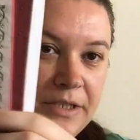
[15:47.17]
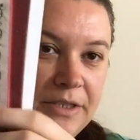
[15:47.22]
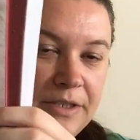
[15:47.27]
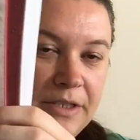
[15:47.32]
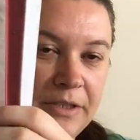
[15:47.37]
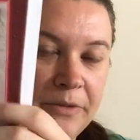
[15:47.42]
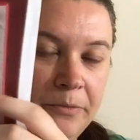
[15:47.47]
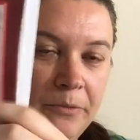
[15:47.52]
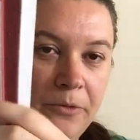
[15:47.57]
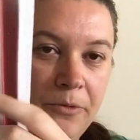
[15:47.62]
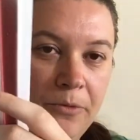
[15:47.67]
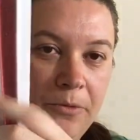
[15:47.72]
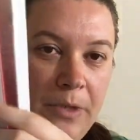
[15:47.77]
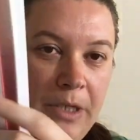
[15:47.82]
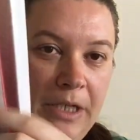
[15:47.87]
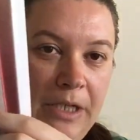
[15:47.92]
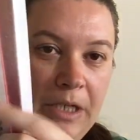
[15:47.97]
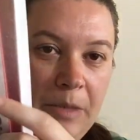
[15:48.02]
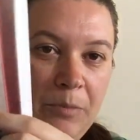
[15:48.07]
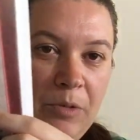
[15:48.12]
This will
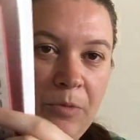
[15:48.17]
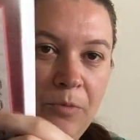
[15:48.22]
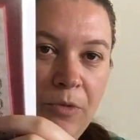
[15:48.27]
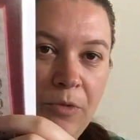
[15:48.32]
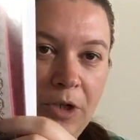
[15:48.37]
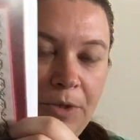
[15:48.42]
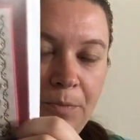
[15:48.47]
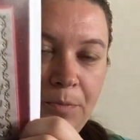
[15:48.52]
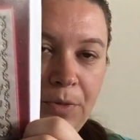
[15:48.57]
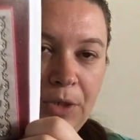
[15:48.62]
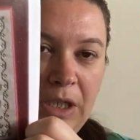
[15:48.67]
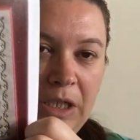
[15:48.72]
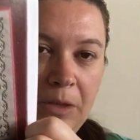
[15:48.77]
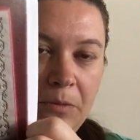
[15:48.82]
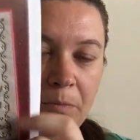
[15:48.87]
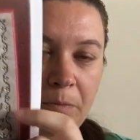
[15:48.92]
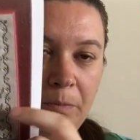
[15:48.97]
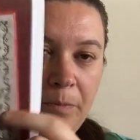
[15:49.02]
end up on my bee